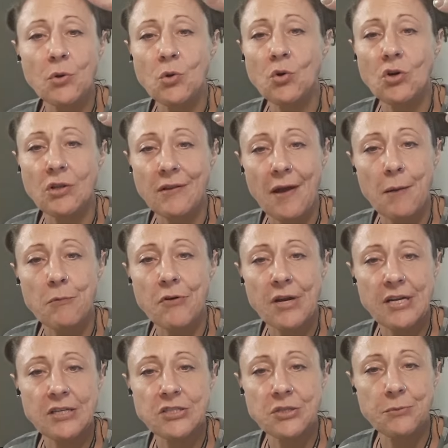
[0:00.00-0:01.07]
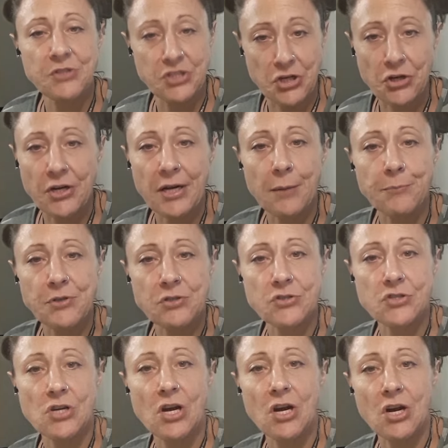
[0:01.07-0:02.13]
who collaborated to dirty up your
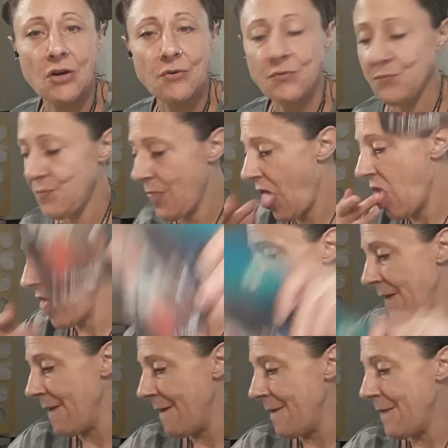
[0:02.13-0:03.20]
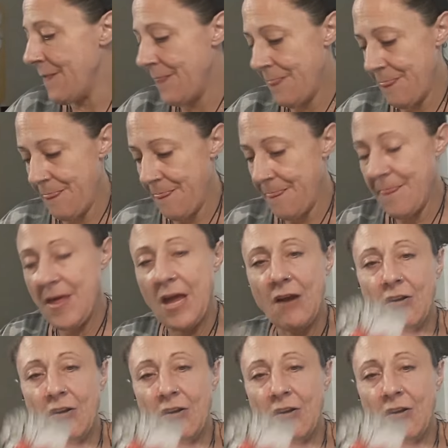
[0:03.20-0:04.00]
star, they